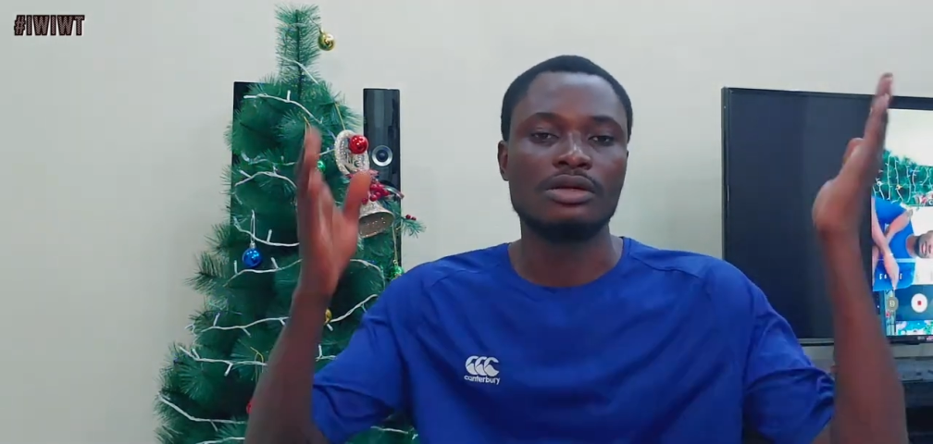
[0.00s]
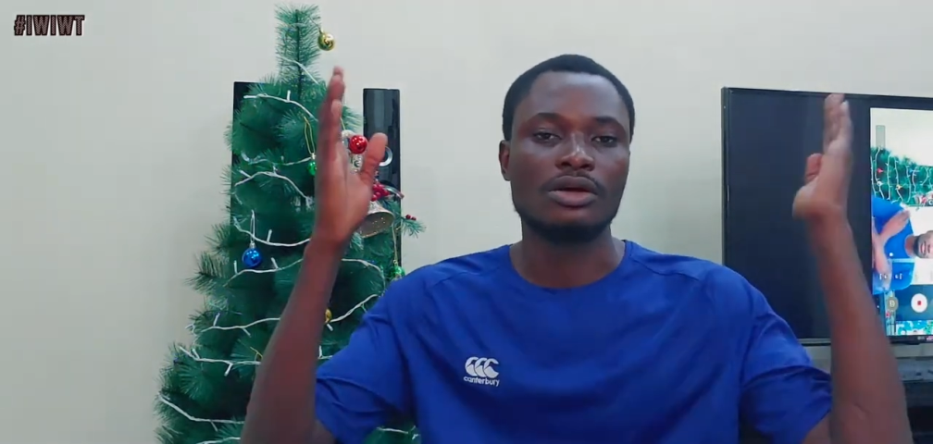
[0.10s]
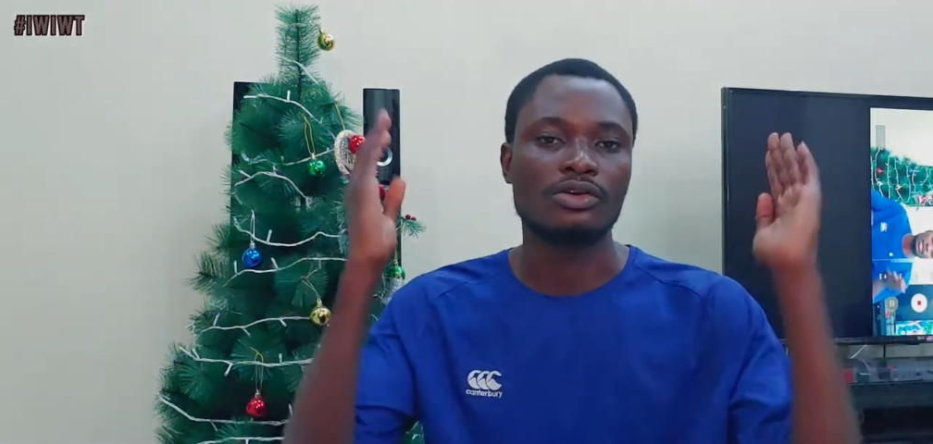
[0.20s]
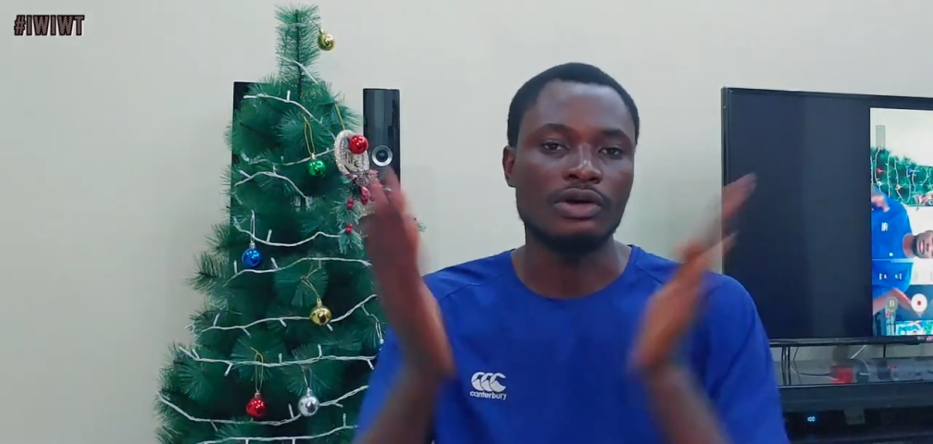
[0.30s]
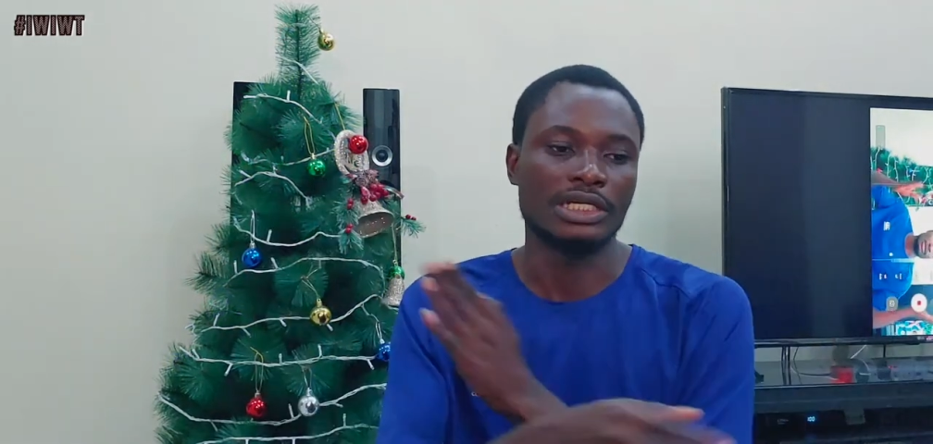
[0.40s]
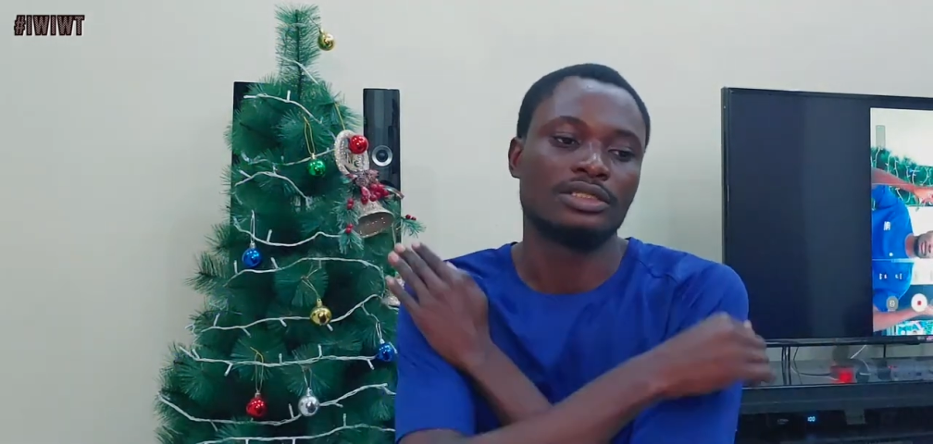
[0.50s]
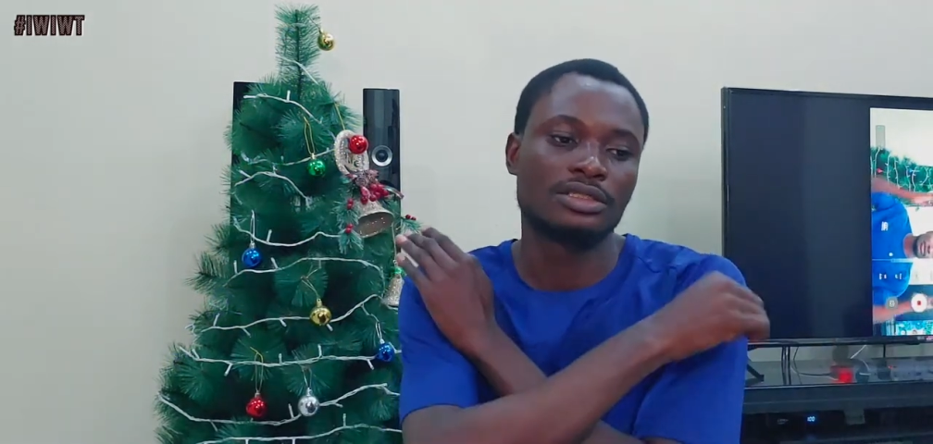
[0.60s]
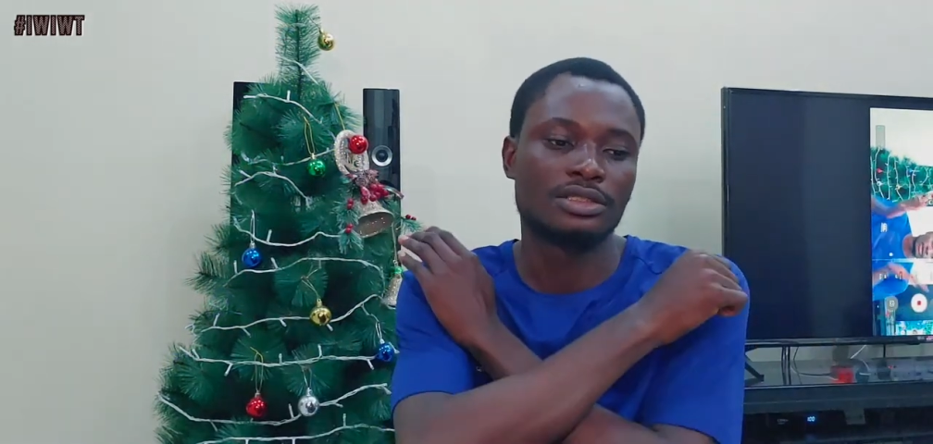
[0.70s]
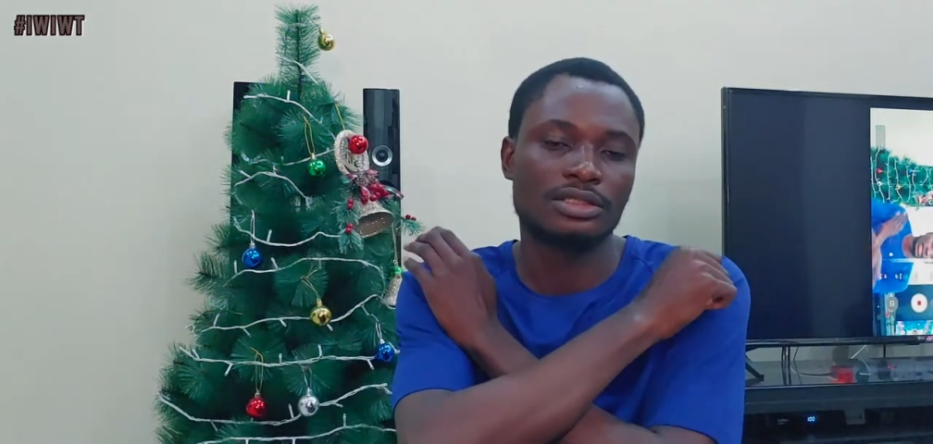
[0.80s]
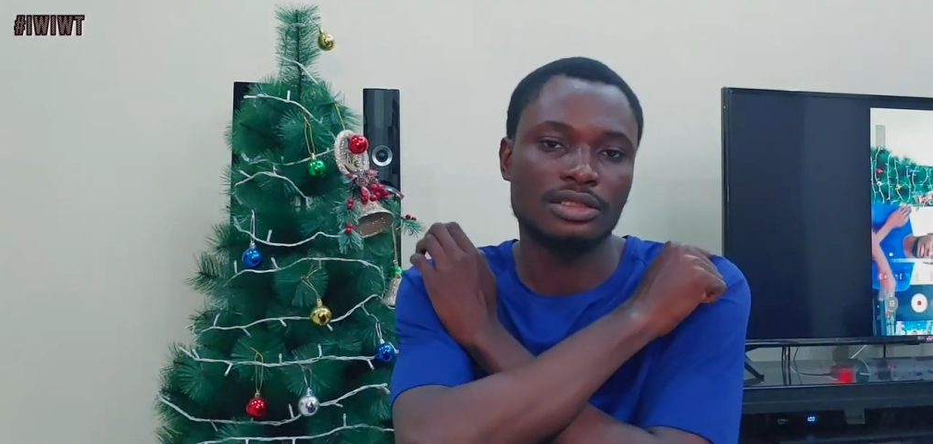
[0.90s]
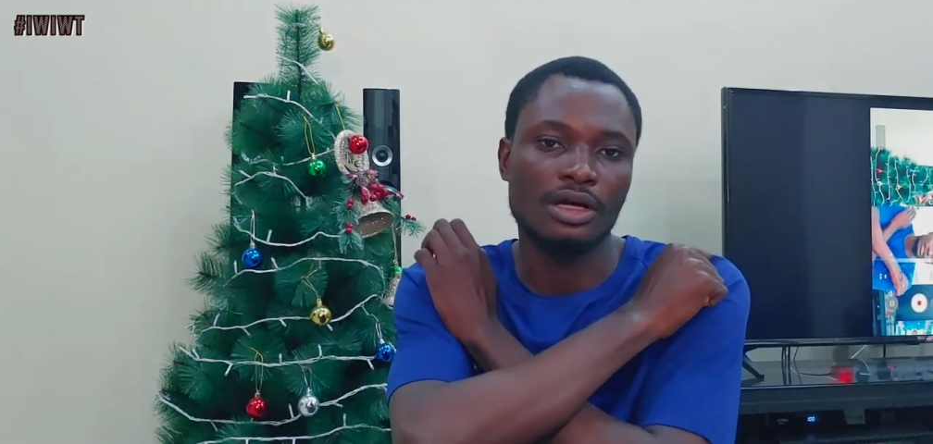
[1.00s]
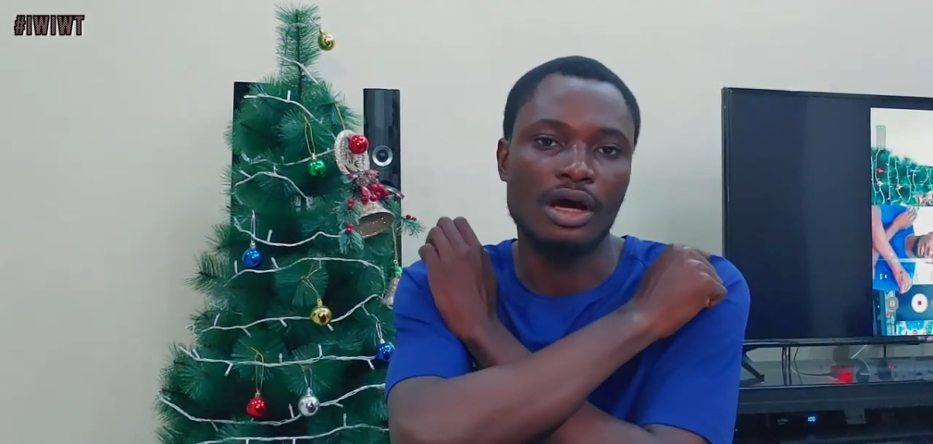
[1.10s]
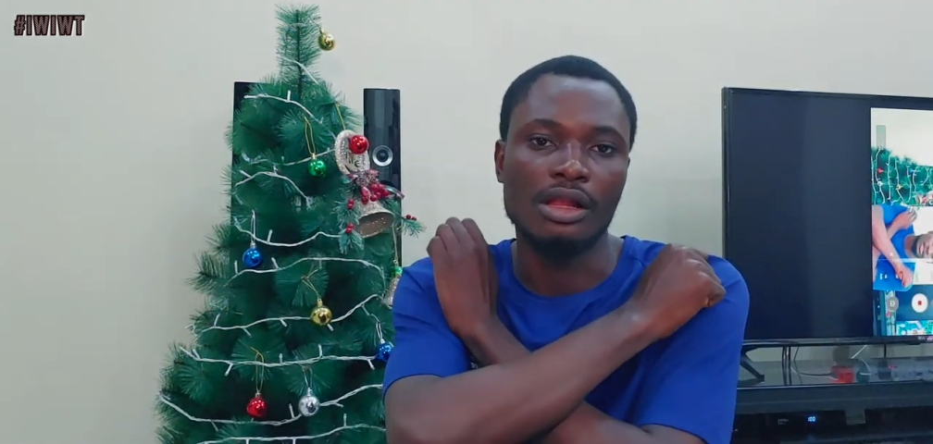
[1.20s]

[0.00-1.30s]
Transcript: Christ a